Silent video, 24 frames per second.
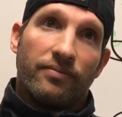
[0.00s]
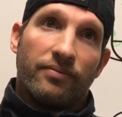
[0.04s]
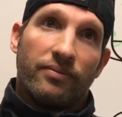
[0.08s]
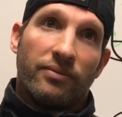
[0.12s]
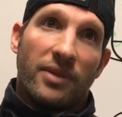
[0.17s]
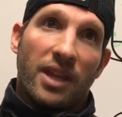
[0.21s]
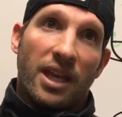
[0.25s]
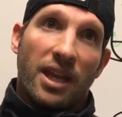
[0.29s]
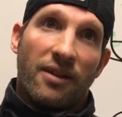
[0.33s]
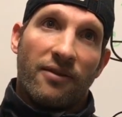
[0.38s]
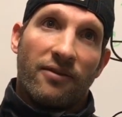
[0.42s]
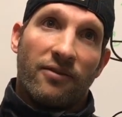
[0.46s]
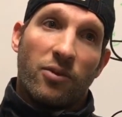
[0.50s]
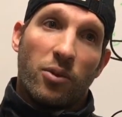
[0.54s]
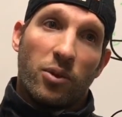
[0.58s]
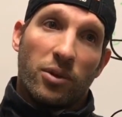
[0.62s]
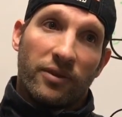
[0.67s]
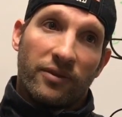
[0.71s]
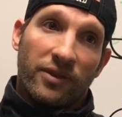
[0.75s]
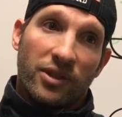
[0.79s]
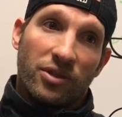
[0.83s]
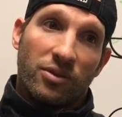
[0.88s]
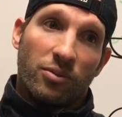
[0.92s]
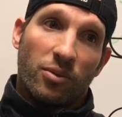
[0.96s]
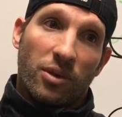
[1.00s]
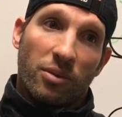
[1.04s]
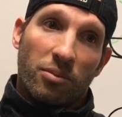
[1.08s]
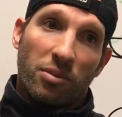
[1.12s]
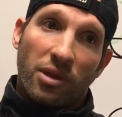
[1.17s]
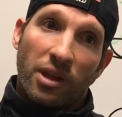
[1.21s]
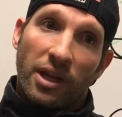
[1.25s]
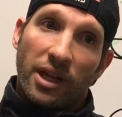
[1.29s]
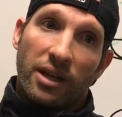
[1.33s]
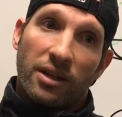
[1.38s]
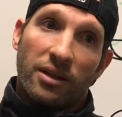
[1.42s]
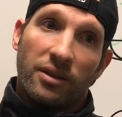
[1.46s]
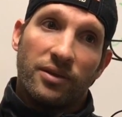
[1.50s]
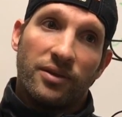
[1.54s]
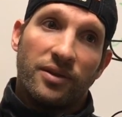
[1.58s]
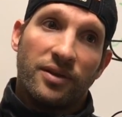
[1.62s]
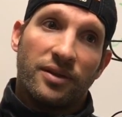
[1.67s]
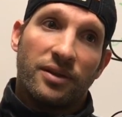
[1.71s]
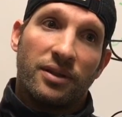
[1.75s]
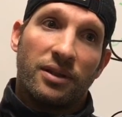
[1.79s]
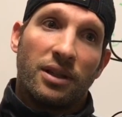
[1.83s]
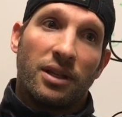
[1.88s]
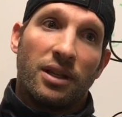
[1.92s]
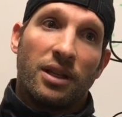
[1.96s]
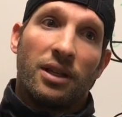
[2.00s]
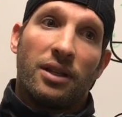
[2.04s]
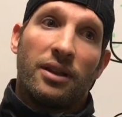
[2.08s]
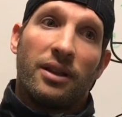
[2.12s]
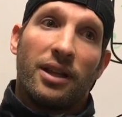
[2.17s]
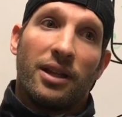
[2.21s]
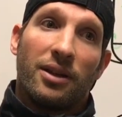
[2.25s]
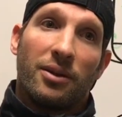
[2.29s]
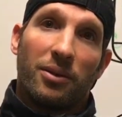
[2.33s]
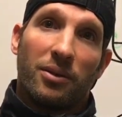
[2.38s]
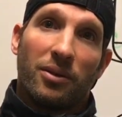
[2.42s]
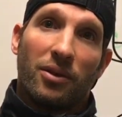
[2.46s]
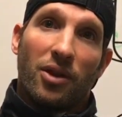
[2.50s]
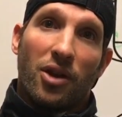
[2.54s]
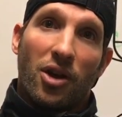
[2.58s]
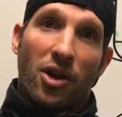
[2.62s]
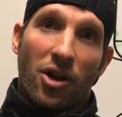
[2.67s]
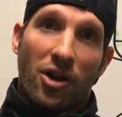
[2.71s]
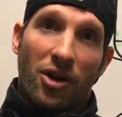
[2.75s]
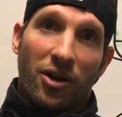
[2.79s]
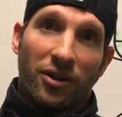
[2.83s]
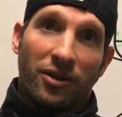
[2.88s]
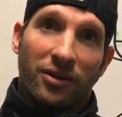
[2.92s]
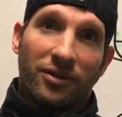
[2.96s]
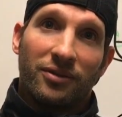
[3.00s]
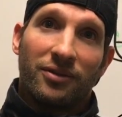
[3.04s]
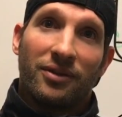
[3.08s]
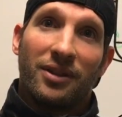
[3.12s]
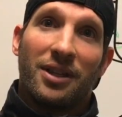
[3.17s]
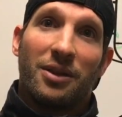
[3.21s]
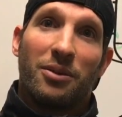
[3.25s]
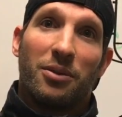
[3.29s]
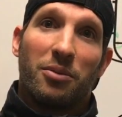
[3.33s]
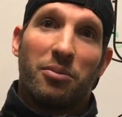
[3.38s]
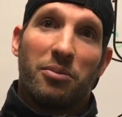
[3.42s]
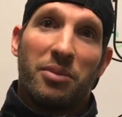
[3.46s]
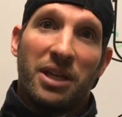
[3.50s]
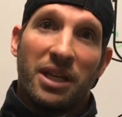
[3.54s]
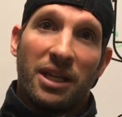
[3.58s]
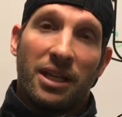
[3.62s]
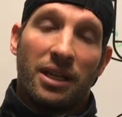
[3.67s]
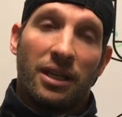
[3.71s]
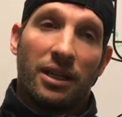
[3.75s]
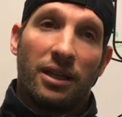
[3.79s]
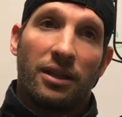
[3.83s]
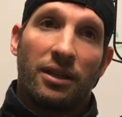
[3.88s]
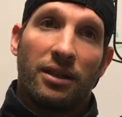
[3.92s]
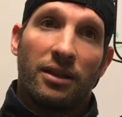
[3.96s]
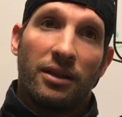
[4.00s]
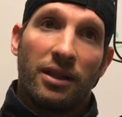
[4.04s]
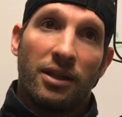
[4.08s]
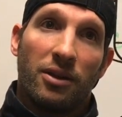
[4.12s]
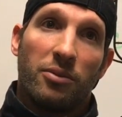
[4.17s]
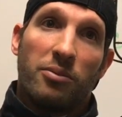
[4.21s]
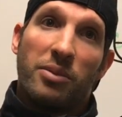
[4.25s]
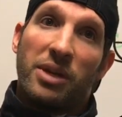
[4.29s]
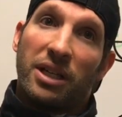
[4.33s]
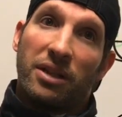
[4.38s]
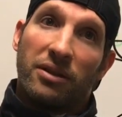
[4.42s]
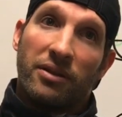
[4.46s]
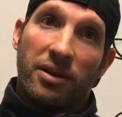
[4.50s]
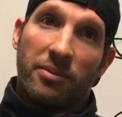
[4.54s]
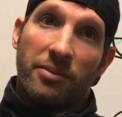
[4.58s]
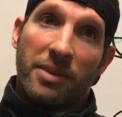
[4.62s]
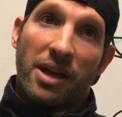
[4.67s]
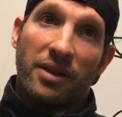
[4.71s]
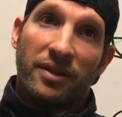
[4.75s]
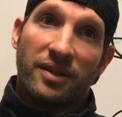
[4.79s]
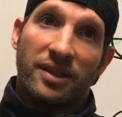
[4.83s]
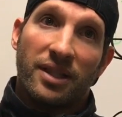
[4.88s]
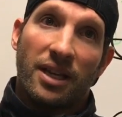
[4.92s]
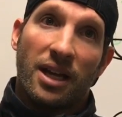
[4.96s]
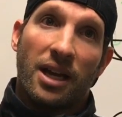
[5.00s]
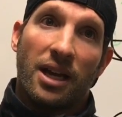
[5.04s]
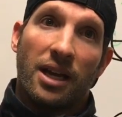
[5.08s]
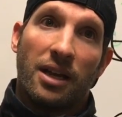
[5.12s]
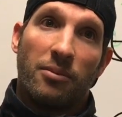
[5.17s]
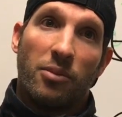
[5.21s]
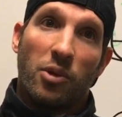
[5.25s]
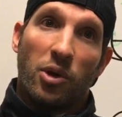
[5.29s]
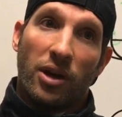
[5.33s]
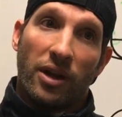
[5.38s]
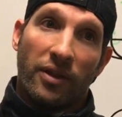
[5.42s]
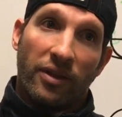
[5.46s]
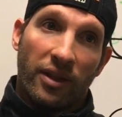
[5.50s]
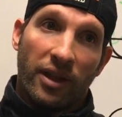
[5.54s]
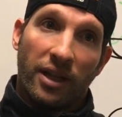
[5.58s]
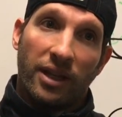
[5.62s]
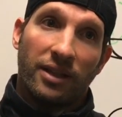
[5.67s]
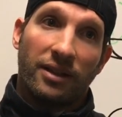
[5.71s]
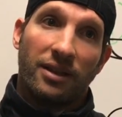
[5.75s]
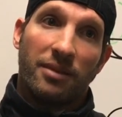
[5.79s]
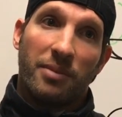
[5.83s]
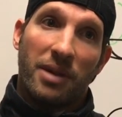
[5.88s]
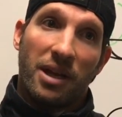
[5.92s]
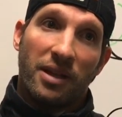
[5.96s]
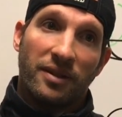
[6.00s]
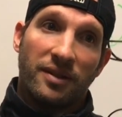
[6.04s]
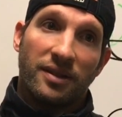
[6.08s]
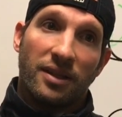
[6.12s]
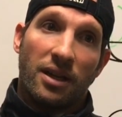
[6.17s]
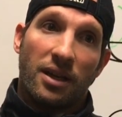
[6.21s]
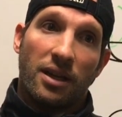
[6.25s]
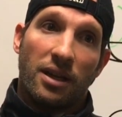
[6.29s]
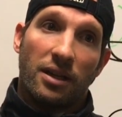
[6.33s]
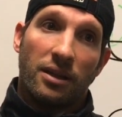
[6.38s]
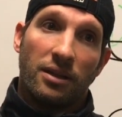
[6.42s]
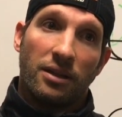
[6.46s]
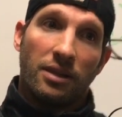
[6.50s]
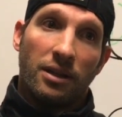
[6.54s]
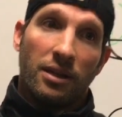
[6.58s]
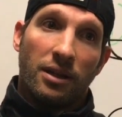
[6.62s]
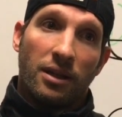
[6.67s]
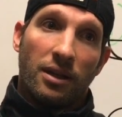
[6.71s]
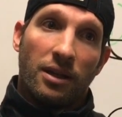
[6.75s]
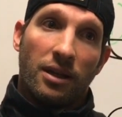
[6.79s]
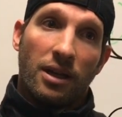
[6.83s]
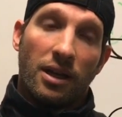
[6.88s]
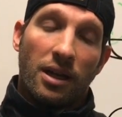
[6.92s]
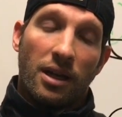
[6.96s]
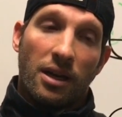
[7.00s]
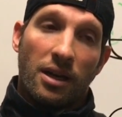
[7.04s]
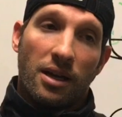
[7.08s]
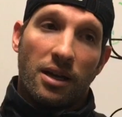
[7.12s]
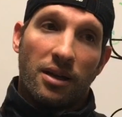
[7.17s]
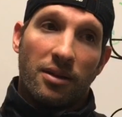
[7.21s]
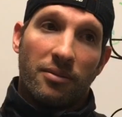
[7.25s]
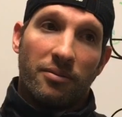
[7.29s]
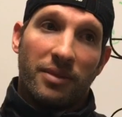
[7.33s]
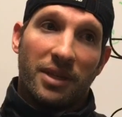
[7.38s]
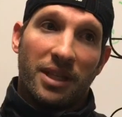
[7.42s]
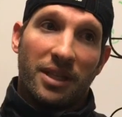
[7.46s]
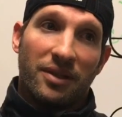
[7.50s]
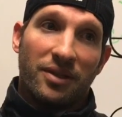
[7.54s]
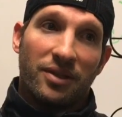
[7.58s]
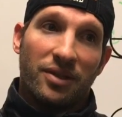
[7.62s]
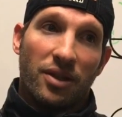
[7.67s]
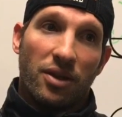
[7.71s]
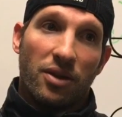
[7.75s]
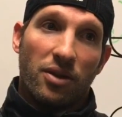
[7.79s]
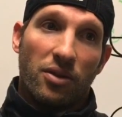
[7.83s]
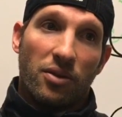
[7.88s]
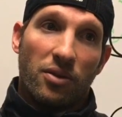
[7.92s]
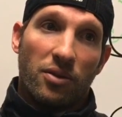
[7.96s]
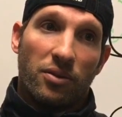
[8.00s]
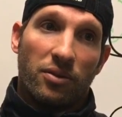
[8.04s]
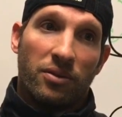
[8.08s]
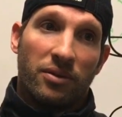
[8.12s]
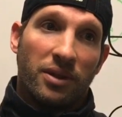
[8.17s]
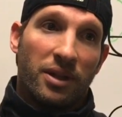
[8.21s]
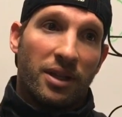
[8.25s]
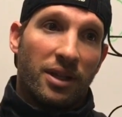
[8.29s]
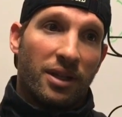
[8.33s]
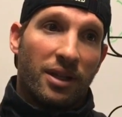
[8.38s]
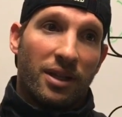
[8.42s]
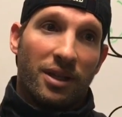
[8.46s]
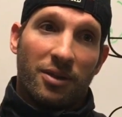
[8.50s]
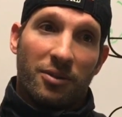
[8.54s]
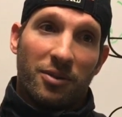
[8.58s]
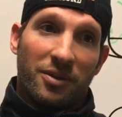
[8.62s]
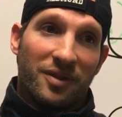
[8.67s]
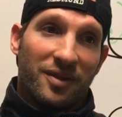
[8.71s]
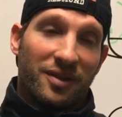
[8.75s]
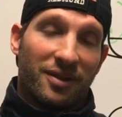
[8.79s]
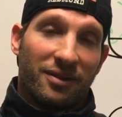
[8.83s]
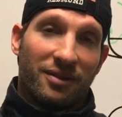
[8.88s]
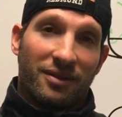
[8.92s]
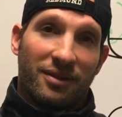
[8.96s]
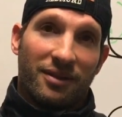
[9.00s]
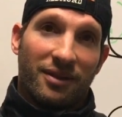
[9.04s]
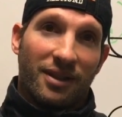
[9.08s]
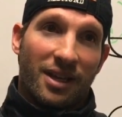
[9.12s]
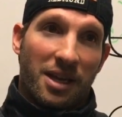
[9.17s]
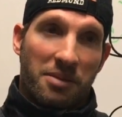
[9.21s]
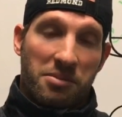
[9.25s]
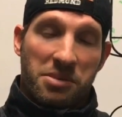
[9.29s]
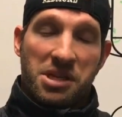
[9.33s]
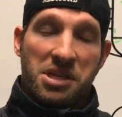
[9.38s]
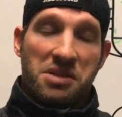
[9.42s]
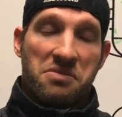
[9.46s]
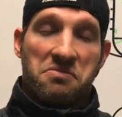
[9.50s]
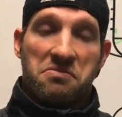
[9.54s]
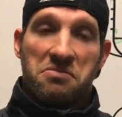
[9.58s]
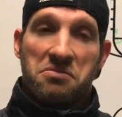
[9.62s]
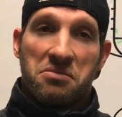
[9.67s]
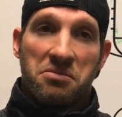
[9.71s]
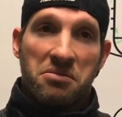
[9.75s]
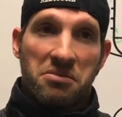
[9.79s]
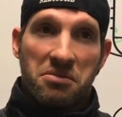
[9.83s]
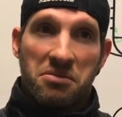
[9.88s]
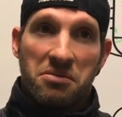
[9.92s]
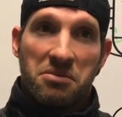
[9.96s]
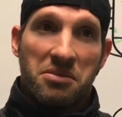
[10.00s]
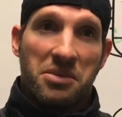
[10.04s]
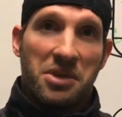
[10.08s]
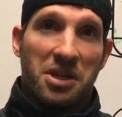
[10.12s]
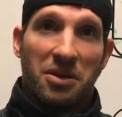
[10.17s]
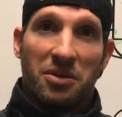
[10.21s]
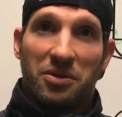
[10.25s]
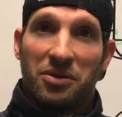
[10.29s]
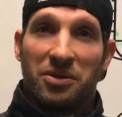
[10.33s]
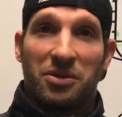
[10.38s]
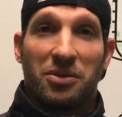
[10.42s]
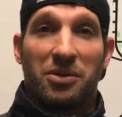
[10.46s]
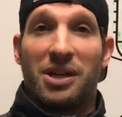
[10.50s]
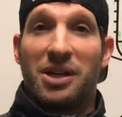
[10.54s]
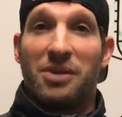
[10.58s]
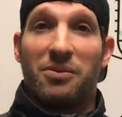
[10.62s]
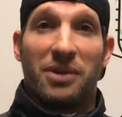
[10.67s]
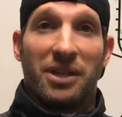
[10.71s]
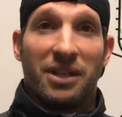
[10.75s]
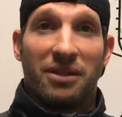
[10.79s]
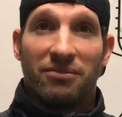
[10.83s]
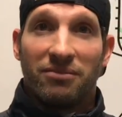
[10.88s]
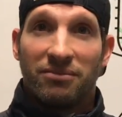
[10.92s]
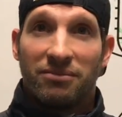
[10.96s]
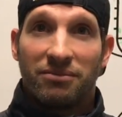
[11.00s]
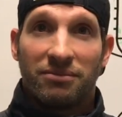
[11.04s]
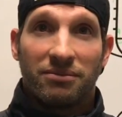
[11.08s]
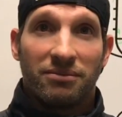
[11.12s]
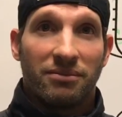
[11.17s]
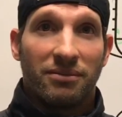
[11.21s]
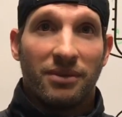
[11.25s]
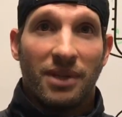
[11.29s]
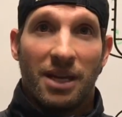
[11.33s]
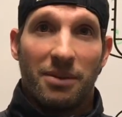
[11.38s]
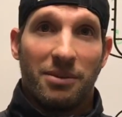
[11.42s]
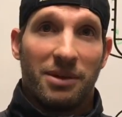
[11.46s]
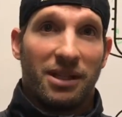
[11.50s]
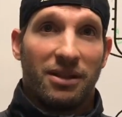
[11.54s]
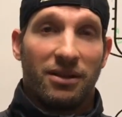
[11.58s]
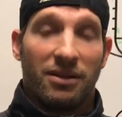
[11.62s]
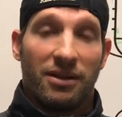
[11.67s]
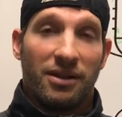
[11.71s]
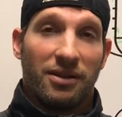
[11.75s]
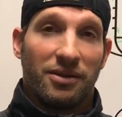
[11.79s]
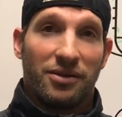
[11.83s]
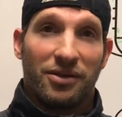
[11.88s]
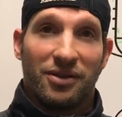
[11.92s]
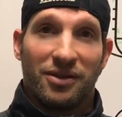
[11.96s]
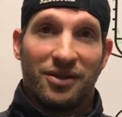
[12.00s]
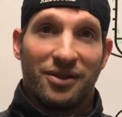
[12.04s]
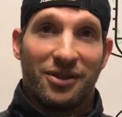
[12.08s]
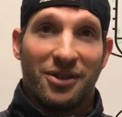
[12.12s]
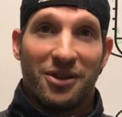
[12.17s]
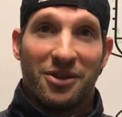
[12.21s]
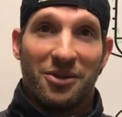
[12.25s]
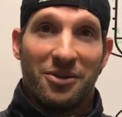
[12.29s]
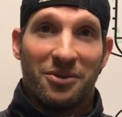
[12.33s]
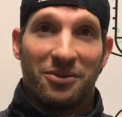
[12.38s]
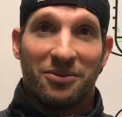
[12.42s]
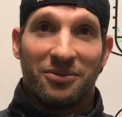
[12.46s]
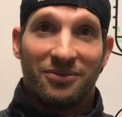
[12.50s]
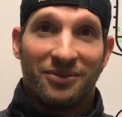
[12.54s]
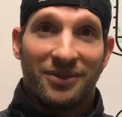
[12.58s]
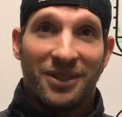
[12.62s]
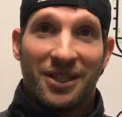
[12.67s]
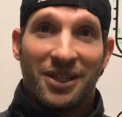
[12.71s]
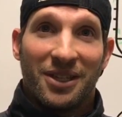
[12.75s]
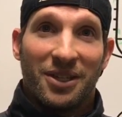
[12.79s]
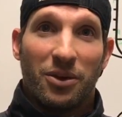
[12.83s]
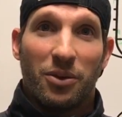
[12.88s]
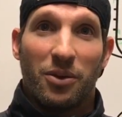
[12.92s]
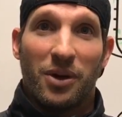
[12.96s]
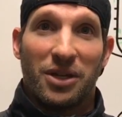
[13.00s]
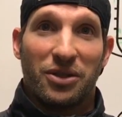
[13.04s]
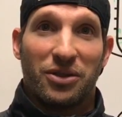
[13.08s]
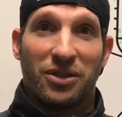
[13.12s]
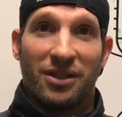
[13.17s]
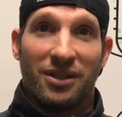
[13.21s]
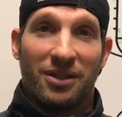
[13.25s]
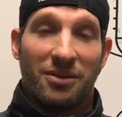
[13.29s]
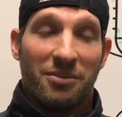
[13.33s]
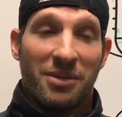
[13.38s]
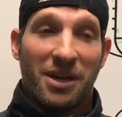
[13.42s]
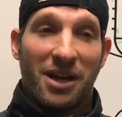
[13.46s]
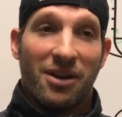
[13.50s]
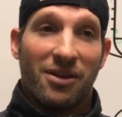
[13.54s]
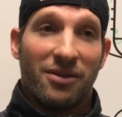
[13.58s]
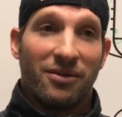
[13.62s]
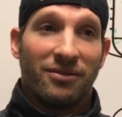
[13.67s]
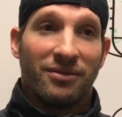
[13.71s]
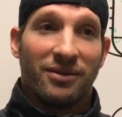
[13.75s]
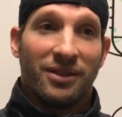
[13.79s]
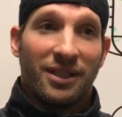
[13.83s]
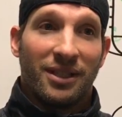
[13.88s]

They have 4 Division I players. They were long, they were big, they were bigger than Mount Si, more athletic than Mount Si, and so it was a great win. I mean, there's just no question about.